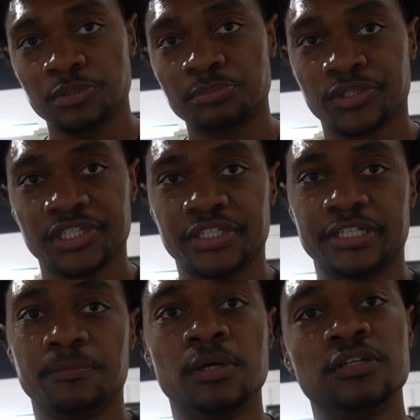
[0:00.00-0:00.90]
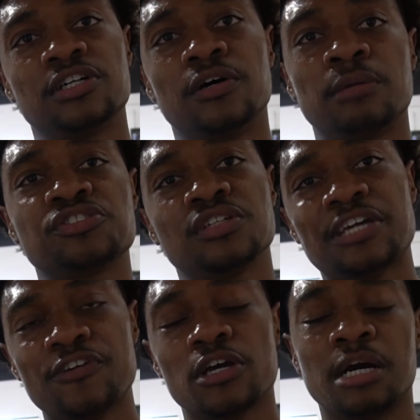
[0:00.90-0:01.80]
be pretty good. So I'm just going to
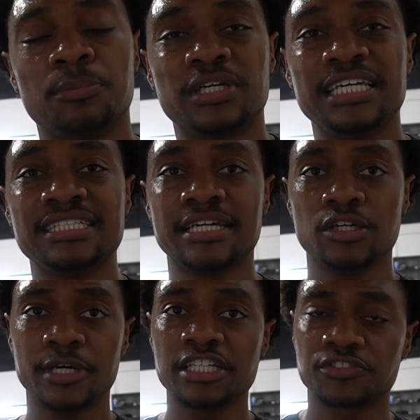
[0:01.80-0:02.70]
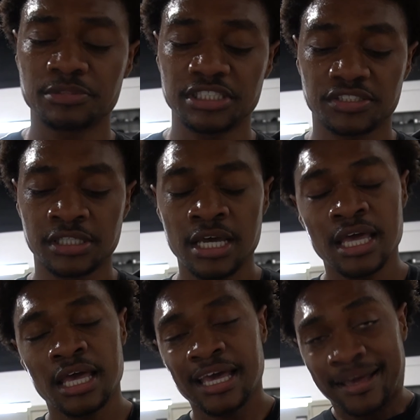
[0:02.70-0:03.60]
give you a couple key takeaways from this.
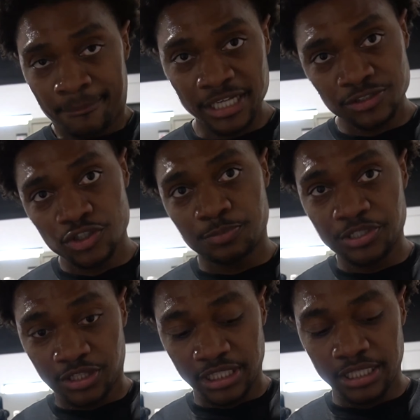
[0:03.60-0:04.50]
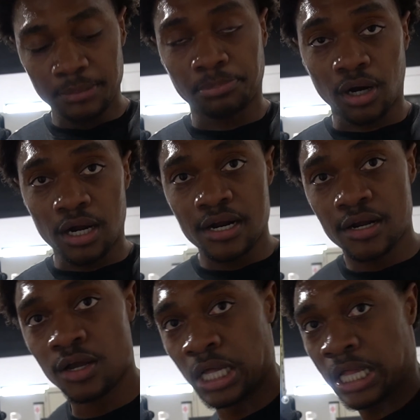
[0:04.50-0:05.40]
Make sure you put the bar
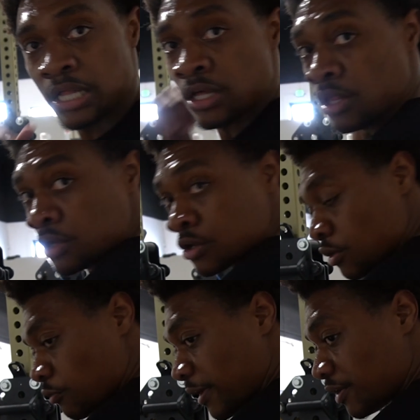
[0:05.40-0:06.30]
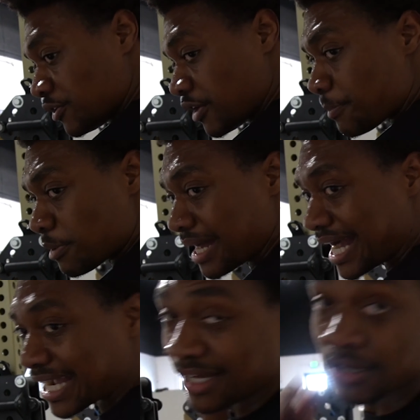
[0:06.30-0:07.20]
right on your upper back.